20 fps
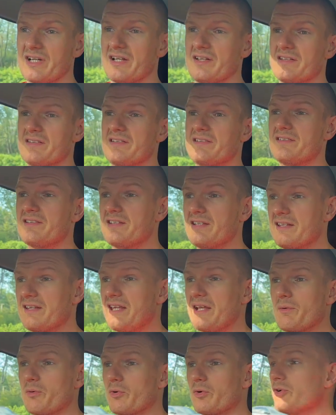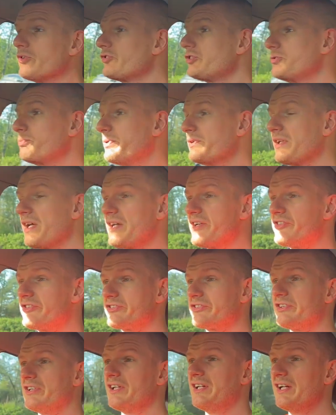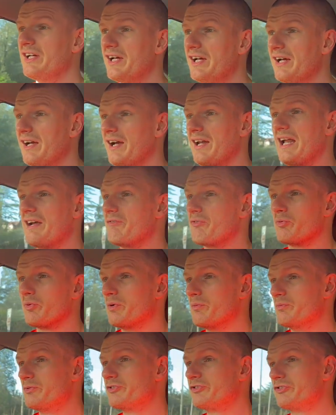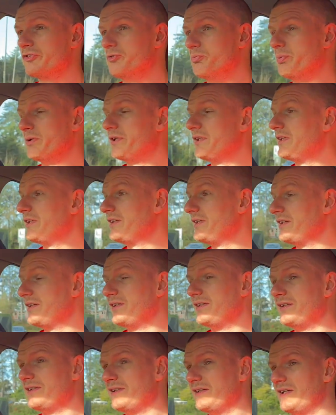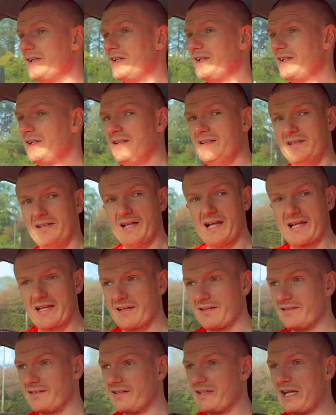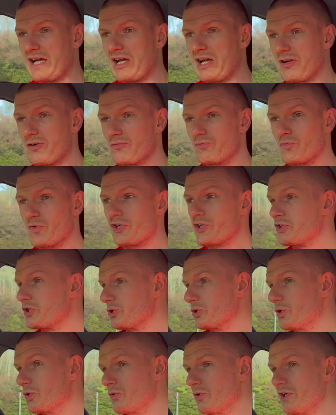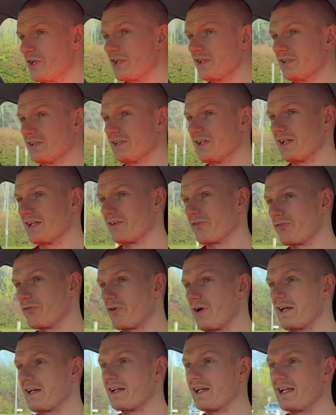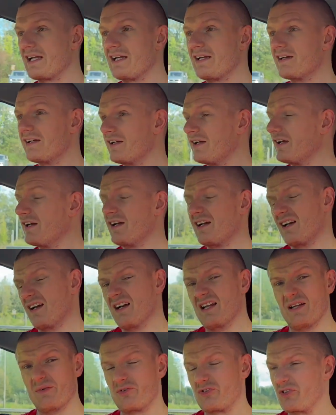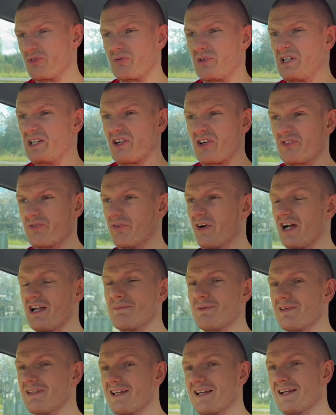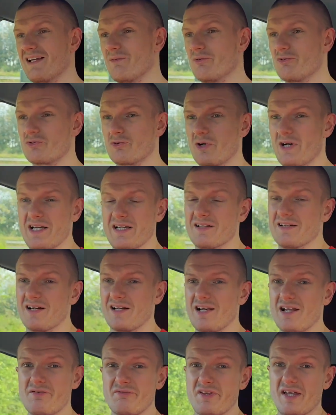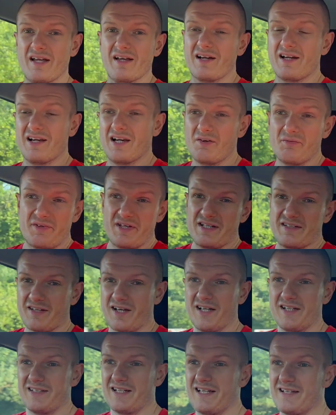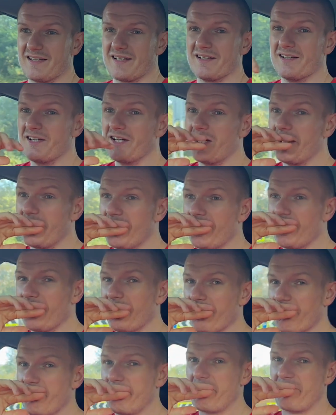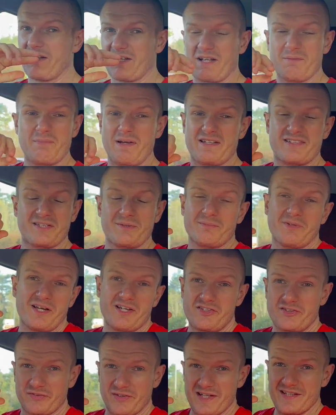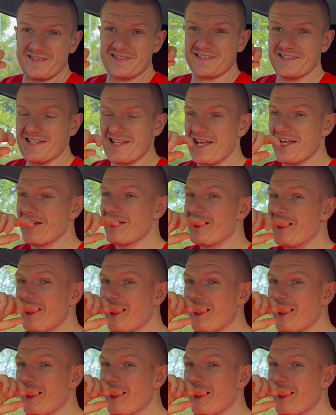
And they were all super nice. And everyone was super, like, reassuring and, like, friendly. And it was just a really nice vibe in there. It was great. I loved it. I loved the entire day there. felt like I made some nice friends in there.